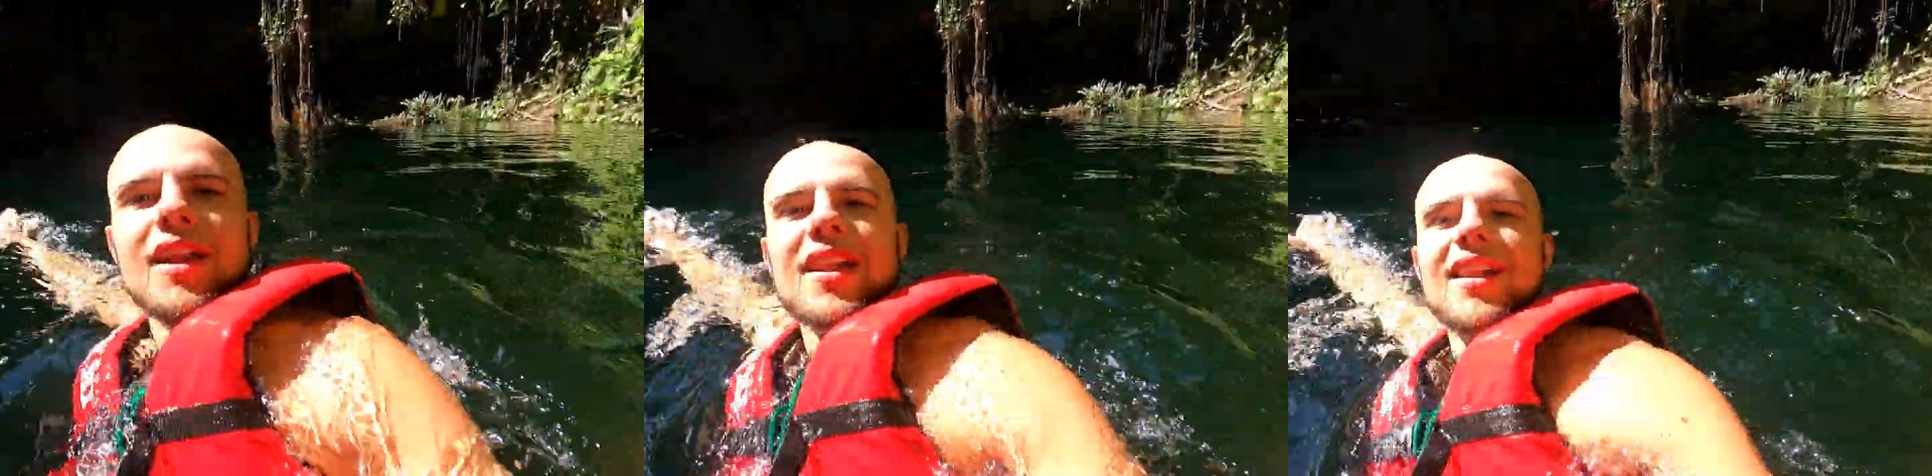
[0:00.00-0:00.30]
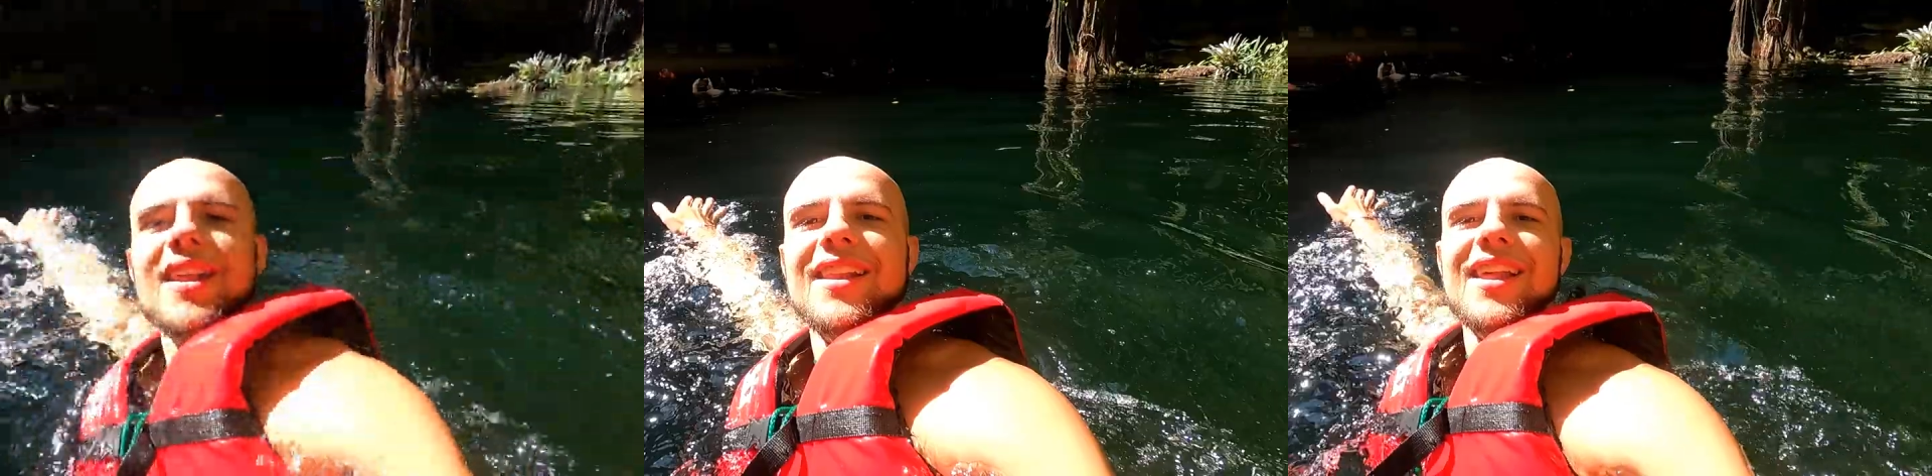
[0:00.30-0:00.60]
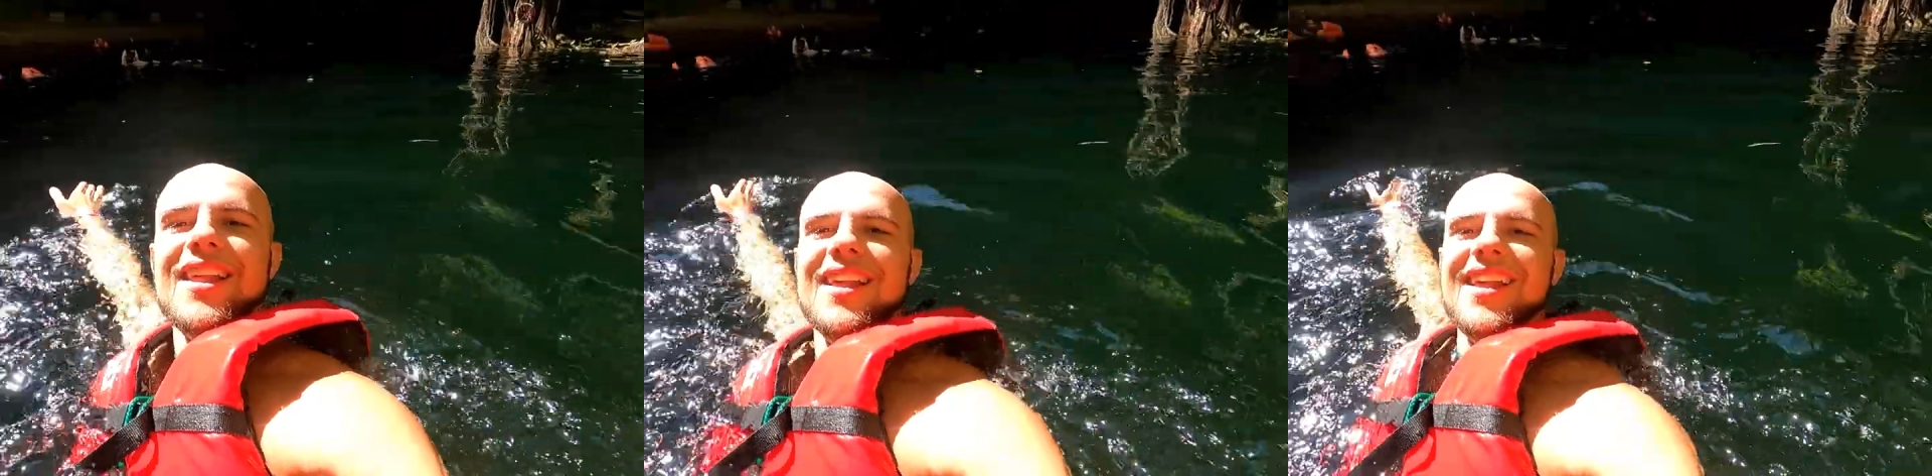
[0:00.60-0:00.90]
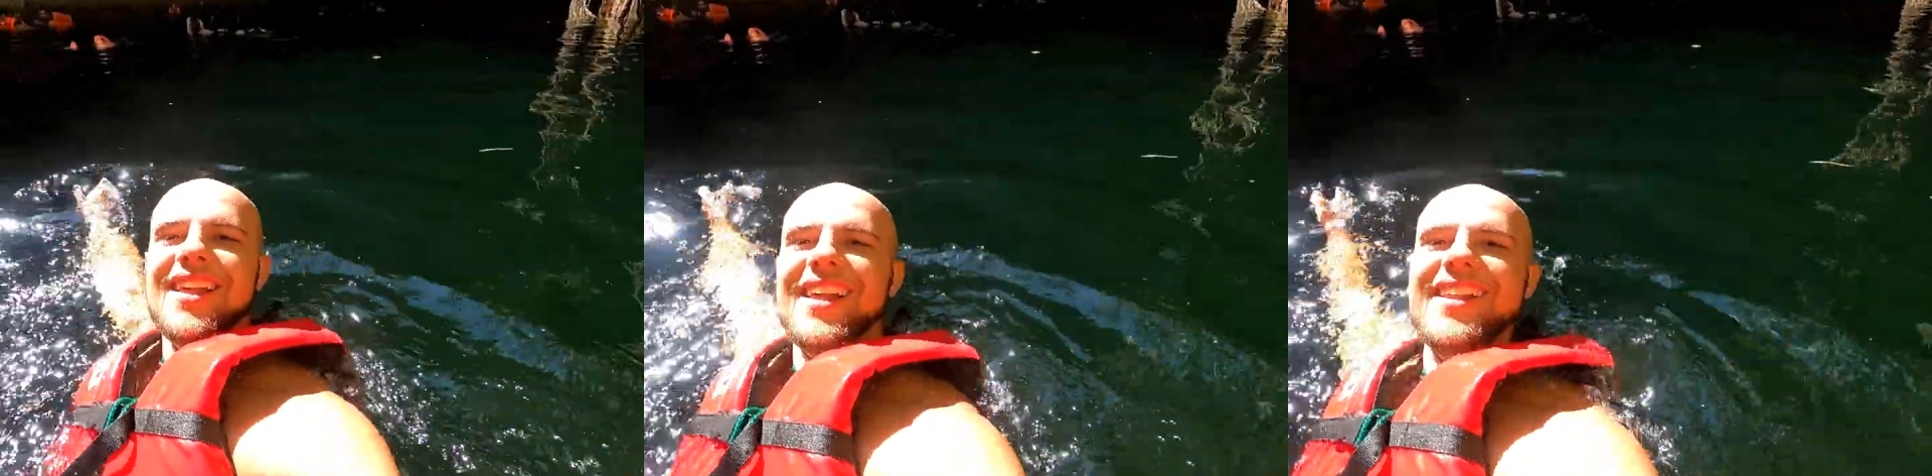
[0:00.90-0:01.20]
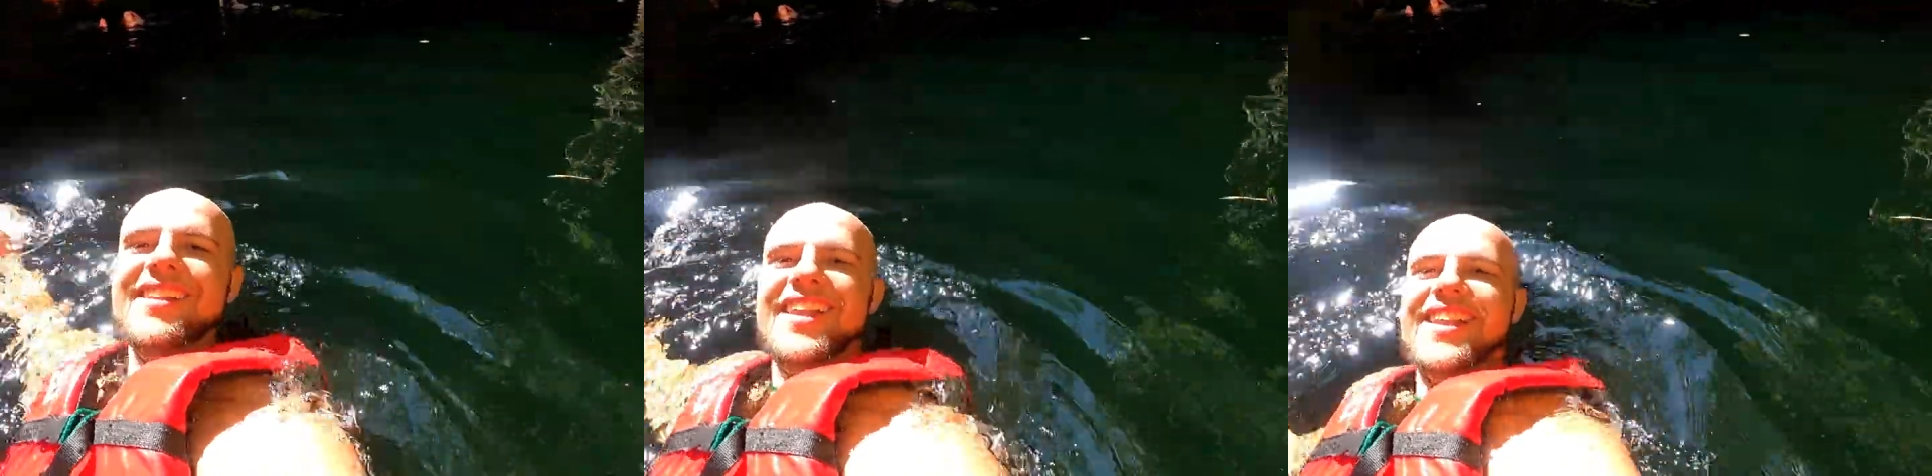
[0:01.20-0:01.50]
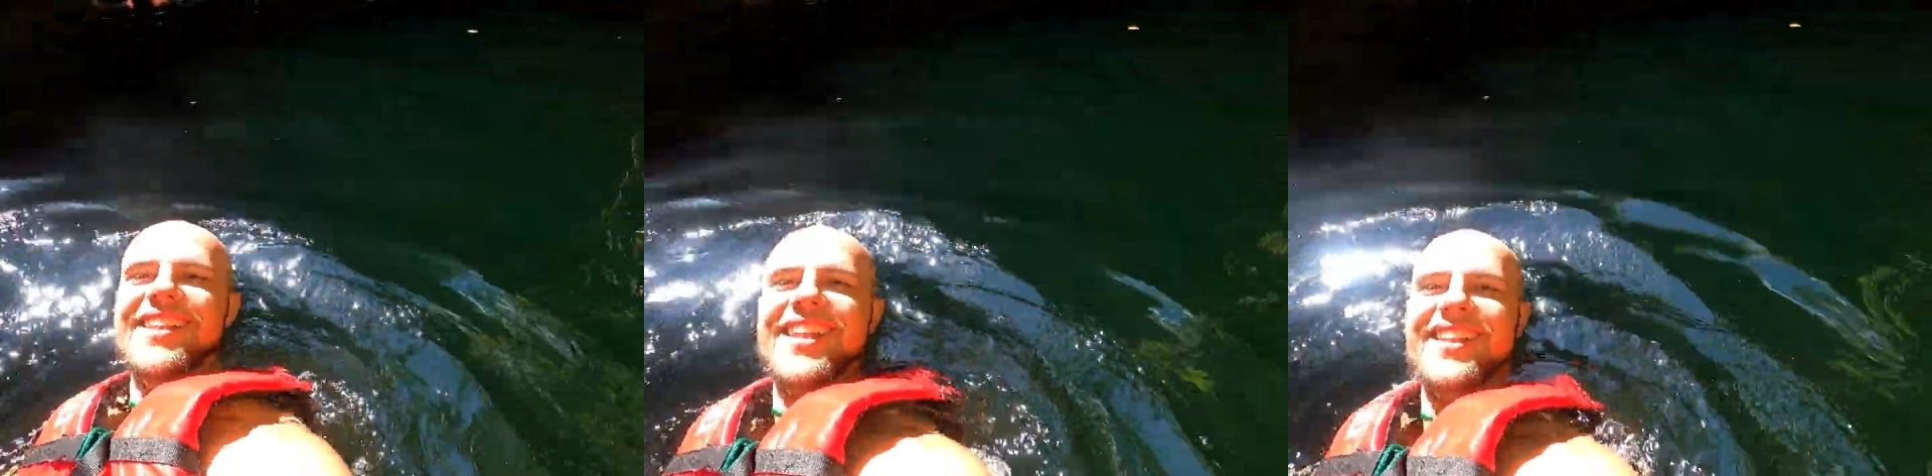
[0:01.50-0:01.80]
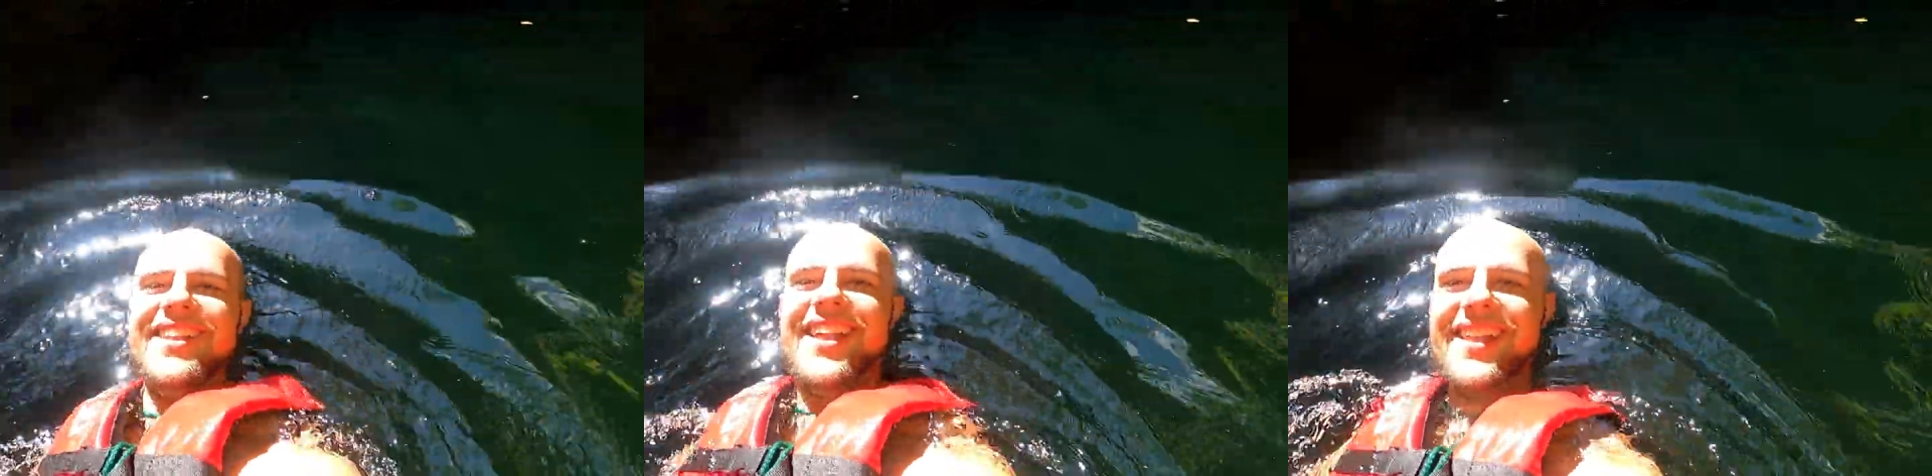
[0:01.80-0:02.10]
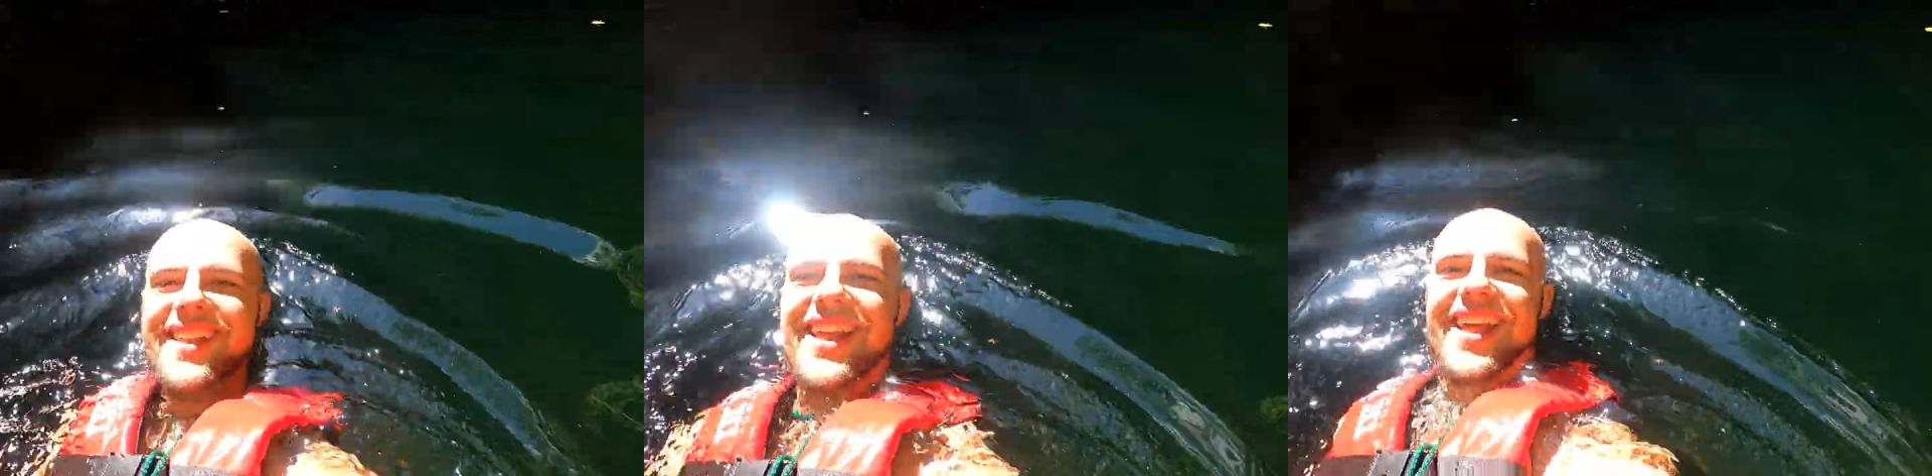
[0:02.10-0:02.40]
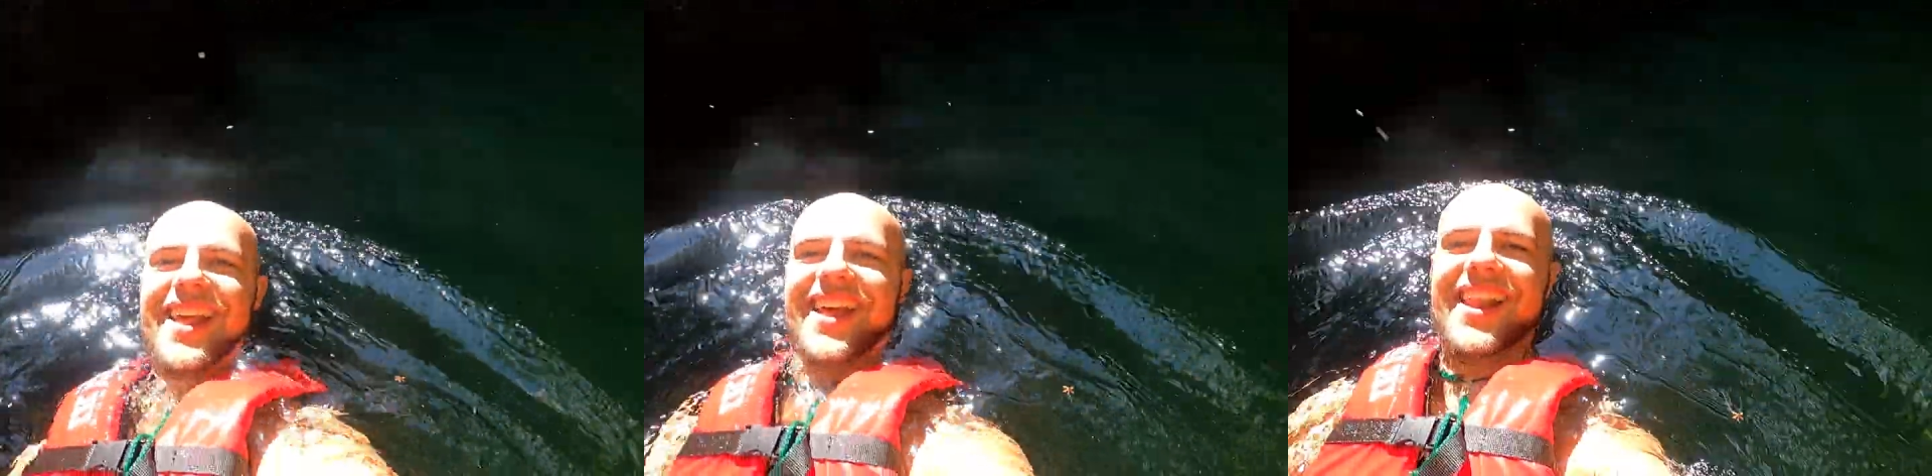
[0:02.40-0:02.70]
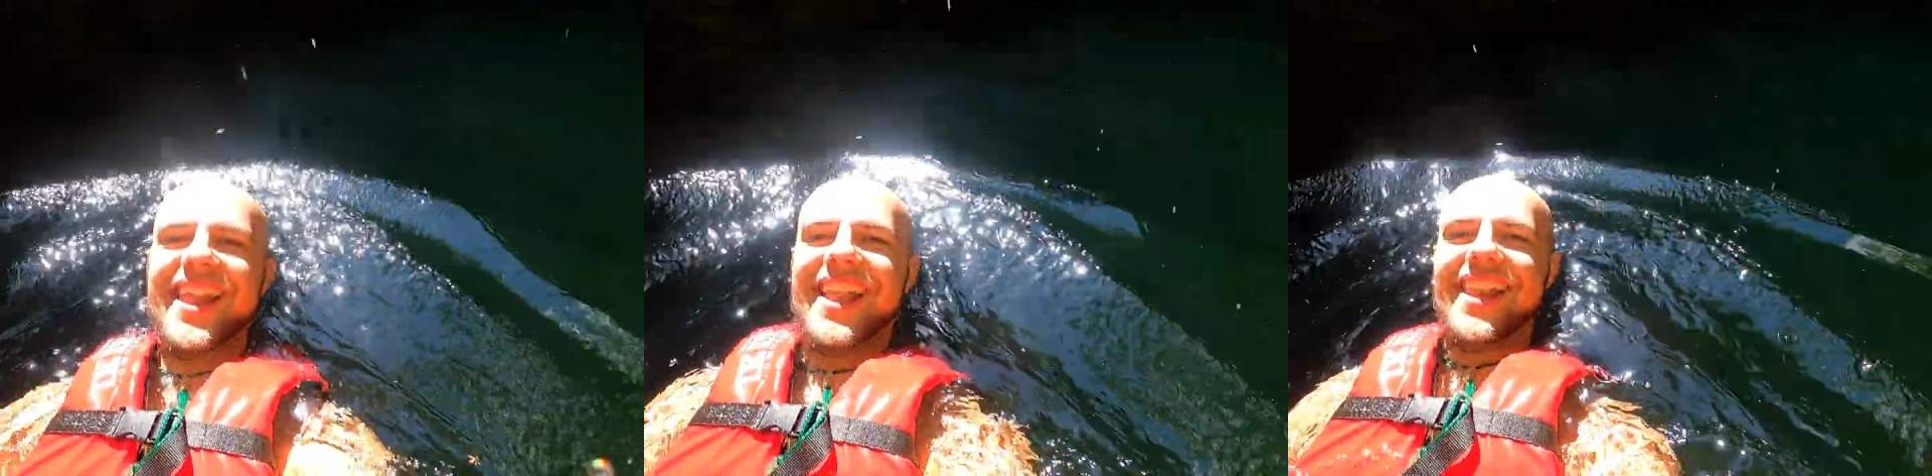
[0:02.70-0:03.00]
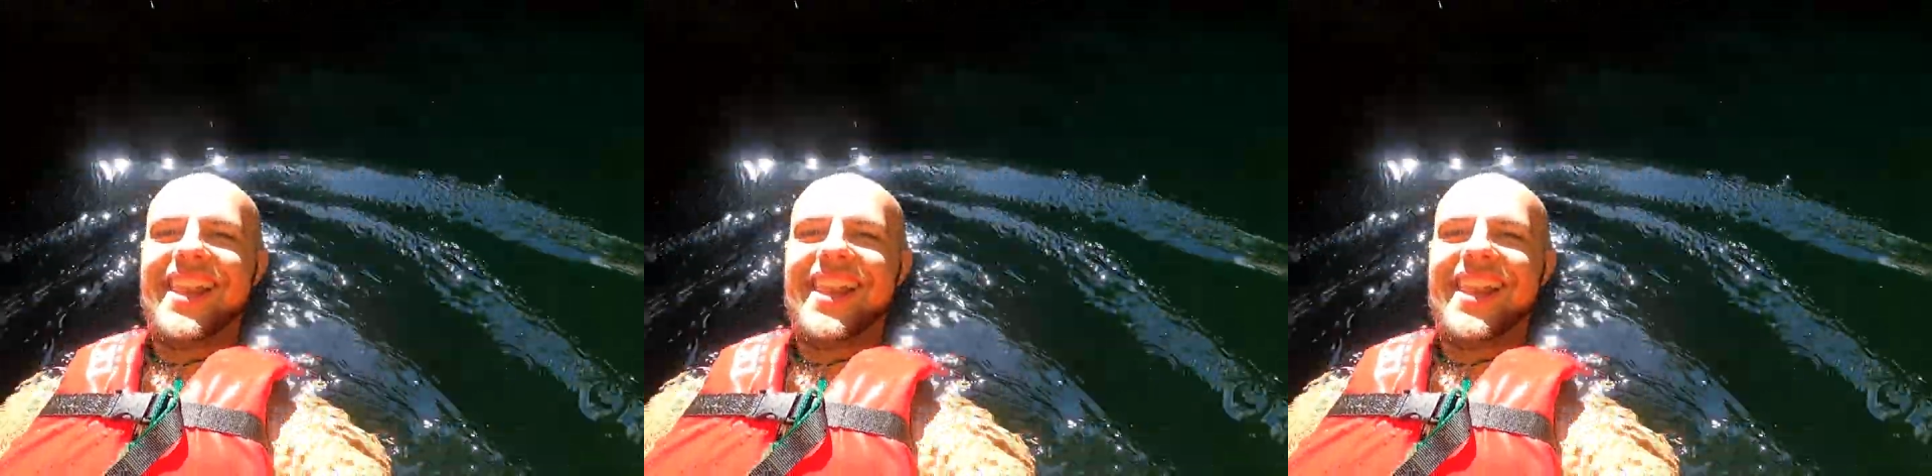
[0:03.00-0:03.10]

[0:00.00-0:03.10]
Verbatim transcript: La la la, la la la la